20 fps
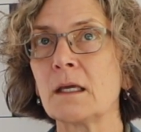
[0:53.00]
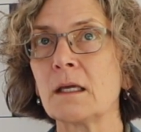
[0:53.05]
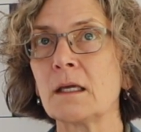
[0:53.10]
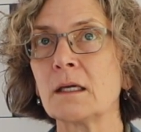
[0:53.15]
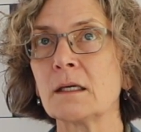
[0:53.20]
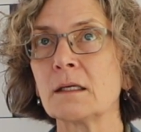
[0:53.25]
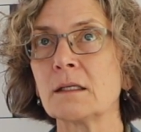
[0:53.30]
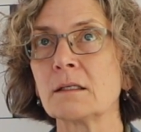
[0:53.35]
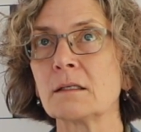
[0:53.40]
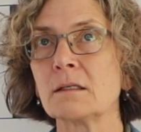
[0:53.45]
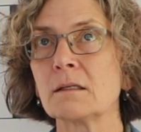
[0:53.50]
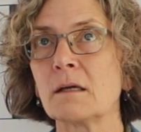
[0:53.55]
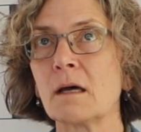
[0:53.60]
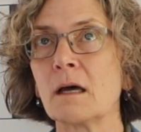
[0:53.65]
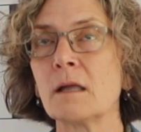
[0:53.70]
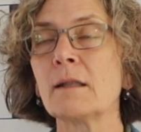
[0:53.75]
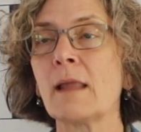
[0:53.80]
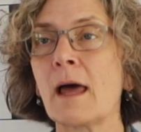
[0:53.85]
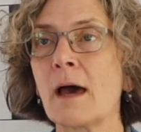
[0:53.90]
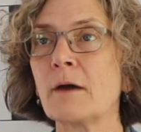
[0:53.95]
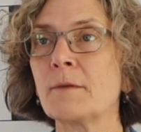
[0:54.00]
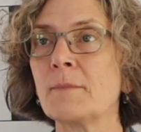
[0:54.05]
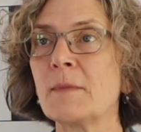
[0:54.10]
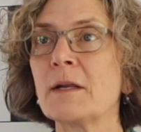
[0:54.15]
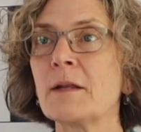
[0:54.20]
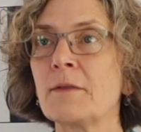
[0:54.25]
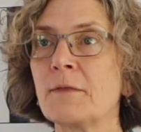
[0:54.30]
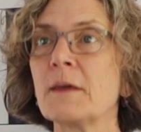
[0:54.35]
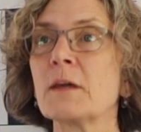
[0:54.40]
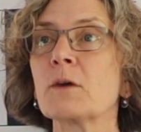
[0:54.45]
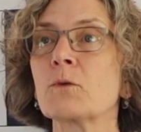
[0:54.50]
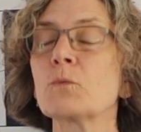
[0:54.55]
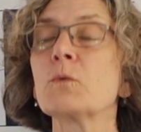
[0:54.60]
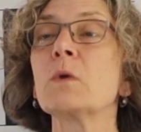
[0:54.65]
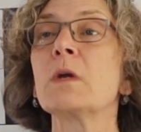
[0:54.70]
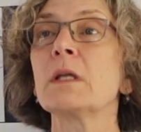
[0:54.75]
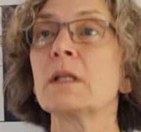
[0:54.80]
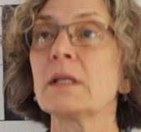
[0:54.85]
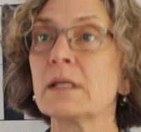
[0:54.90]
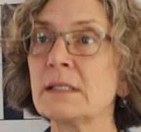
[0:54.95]
it allowed me to think
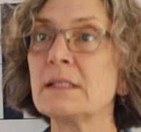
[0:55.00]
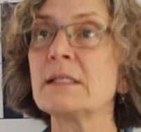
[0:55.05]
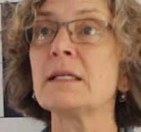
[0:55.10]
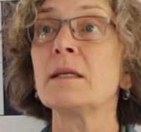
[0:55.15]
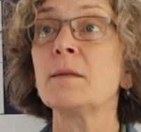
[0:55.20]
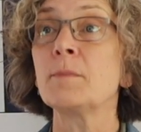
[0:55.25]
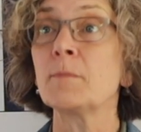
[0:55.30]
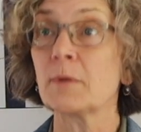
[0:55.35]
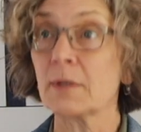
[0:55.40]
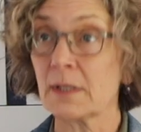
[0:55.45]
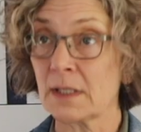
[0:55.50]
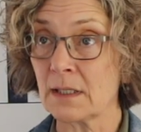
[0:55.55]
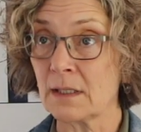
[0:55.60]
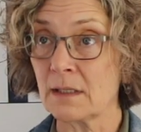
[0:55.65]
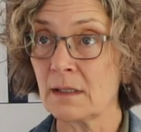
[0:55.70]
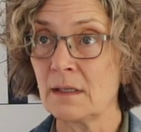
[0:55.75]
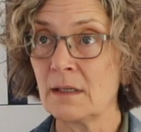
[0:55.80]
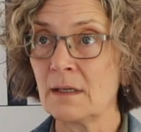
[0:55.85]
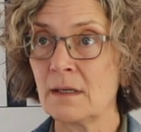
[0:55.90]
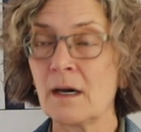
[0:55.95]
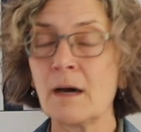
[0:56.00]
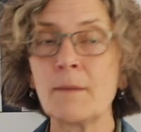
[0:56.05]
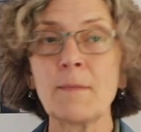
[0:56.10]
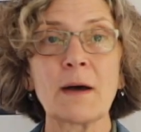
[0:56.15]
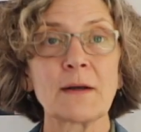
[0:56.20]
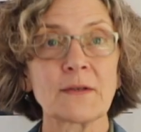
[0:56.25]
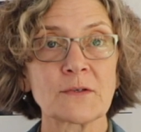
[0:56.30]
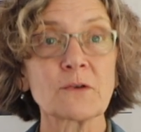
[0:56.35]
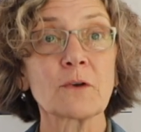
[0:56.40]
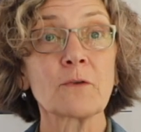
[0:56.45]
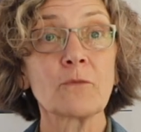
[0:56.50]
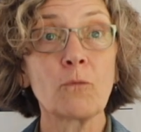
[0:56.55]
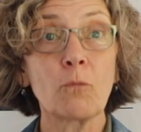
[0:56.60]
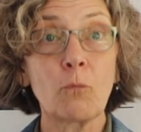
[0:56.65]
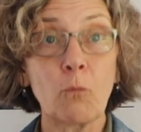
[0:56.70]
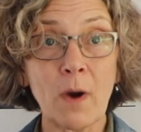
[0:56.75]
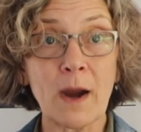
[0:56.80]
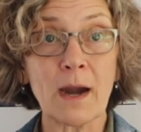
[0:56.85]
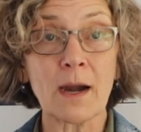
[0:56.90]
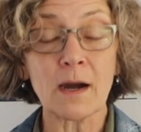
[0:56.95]
really deeply about sort of
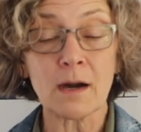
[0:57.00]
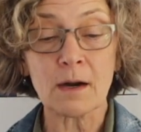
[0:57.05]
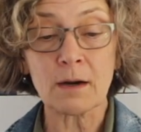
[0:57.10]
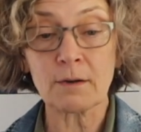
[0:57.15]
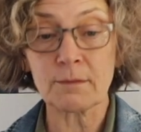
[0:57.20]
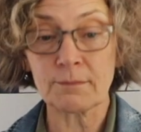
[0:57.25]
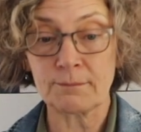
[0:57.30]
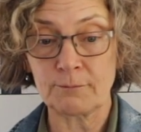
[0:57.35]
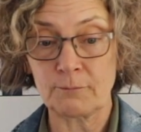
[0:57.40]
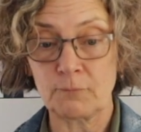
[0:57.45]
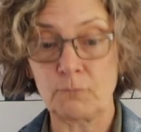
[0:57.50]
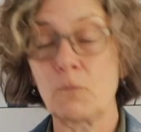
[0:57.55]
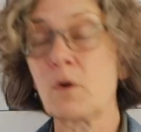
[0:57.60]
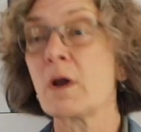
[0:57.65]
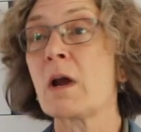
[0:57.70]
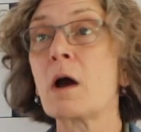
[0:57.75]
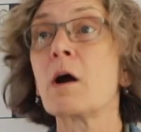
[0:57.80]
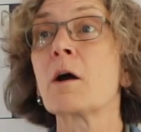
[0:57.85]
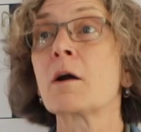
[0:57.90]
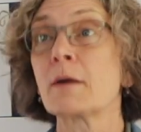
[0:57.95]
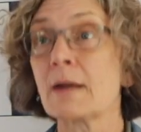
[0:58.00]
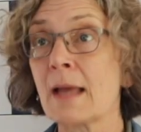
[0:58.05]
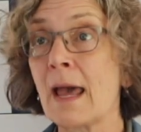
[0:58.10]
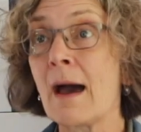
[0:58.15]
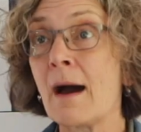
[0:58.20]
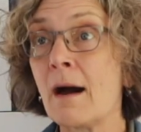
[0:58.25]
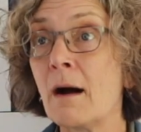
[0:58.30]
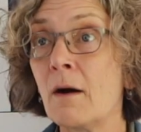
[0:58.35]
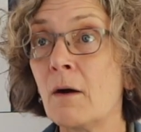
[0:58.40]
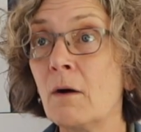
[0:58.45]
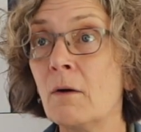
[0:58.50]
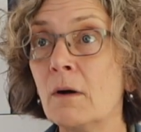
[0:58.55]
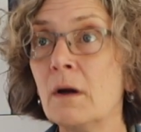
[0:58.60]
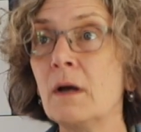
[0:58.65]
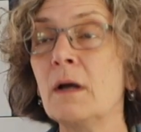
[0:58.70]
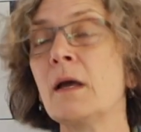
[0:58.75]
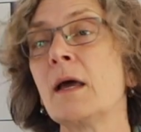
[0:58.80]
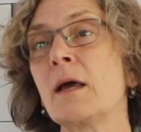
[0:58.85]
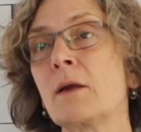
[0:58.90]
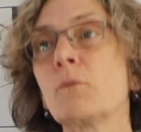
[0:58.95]
where we are now
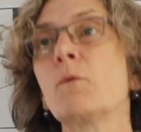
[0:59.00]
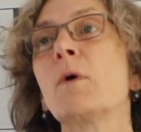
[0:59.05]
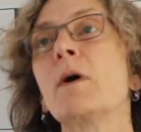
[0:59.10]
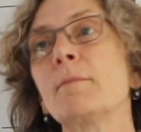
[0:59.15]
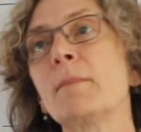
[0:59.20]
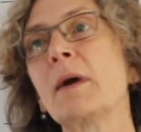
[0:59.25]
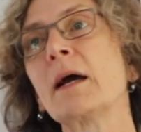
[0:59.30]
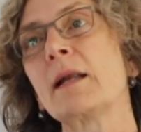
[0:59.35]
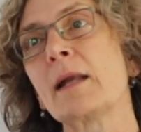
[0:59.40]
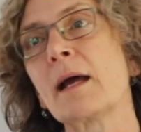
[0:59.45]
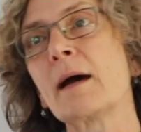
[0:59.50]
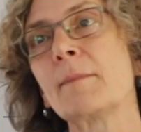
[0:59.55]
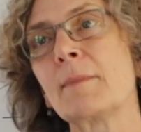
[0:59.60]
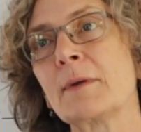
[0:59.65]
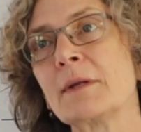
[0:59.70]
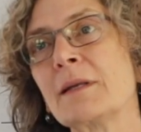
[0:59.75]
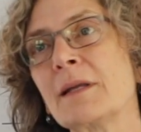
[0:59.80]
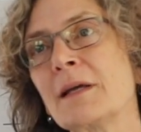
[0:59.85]
and what might happen